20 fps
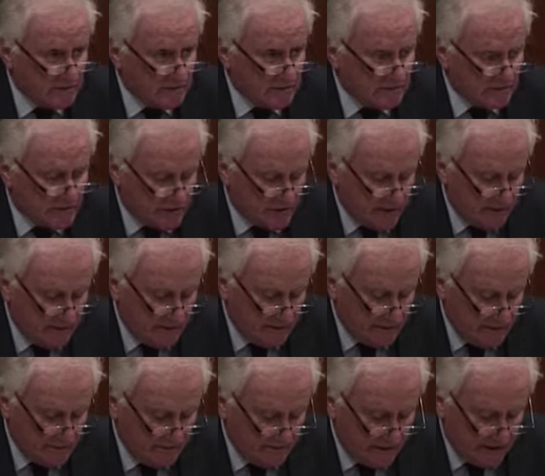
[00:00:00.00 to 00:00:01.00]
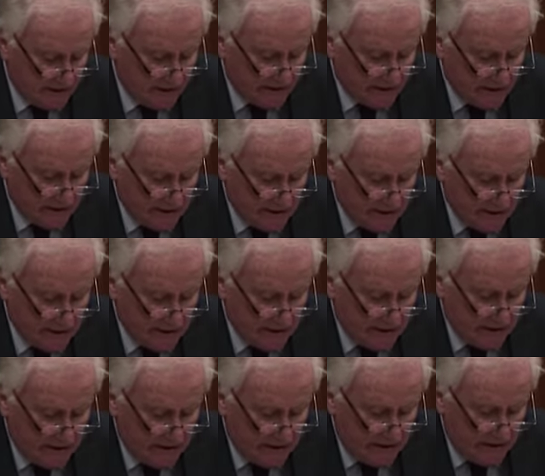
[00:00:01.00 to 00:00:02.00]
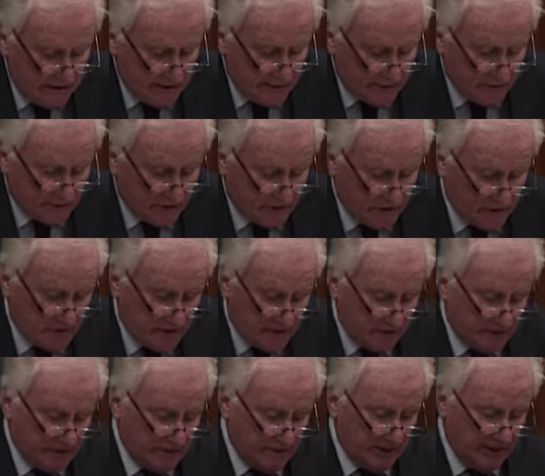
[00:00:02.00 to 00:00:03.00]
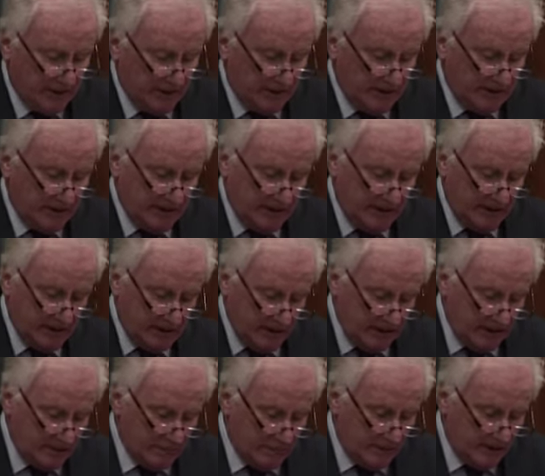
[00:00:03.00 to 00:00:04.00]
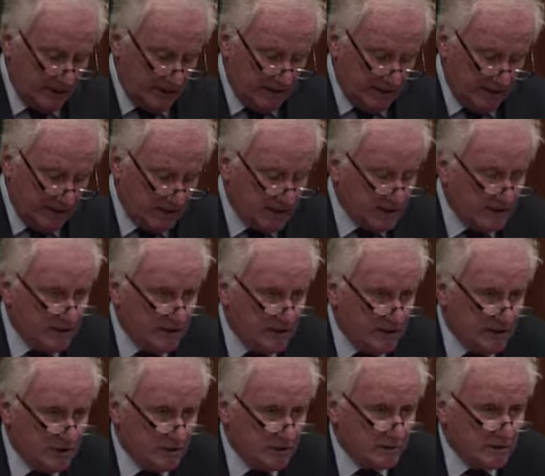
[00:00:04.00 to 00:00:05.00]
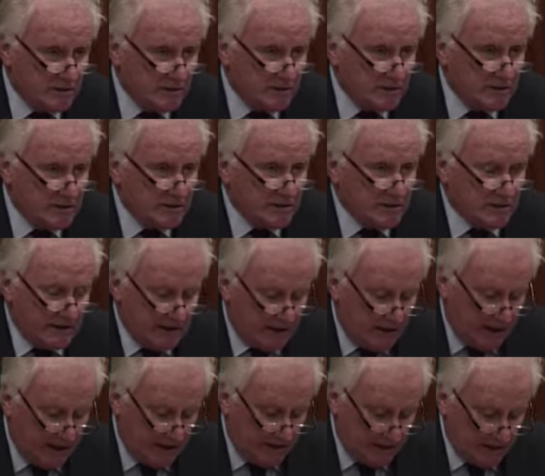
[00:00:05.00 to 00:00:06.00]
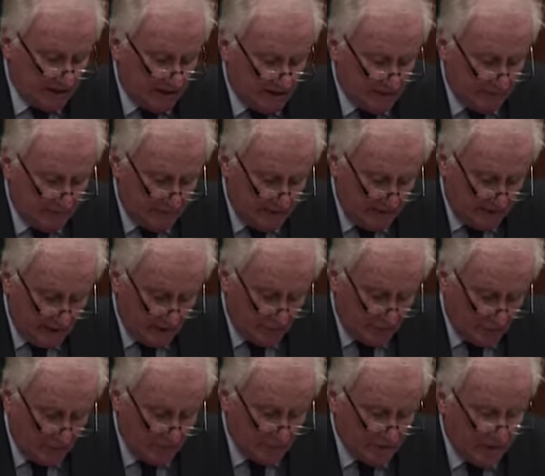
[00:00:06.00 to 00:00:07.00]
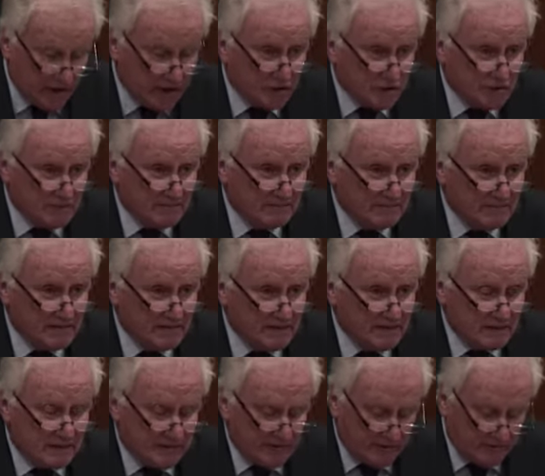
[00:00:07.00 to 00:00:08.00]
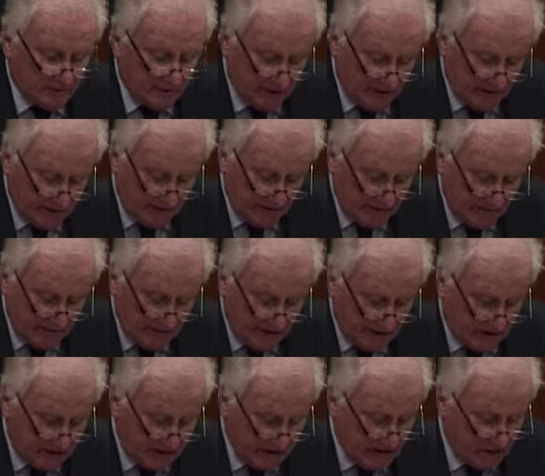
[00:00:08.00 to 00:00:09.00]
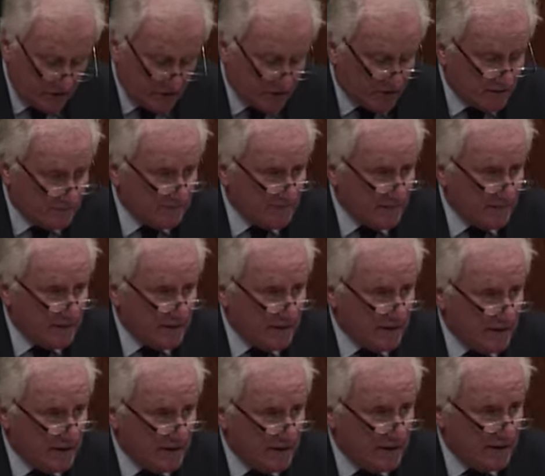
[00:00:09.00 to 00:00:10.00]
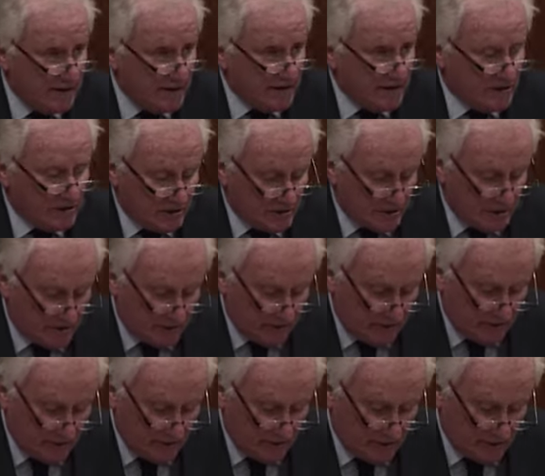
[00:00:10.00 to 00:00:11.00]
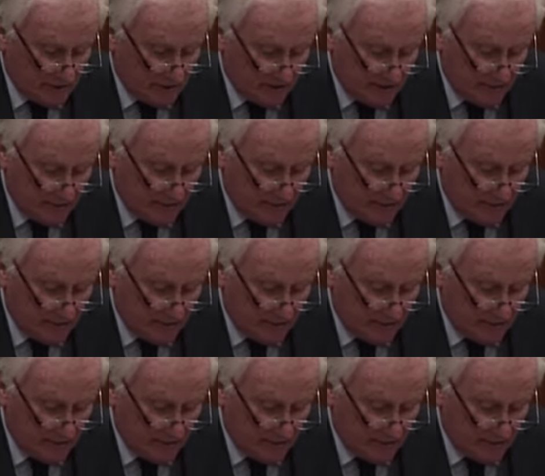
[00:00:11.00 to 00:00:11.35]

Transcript: which they had admitted, and it was also required that they maintain continuous and complete cooperation throughout the investigation and any consequent court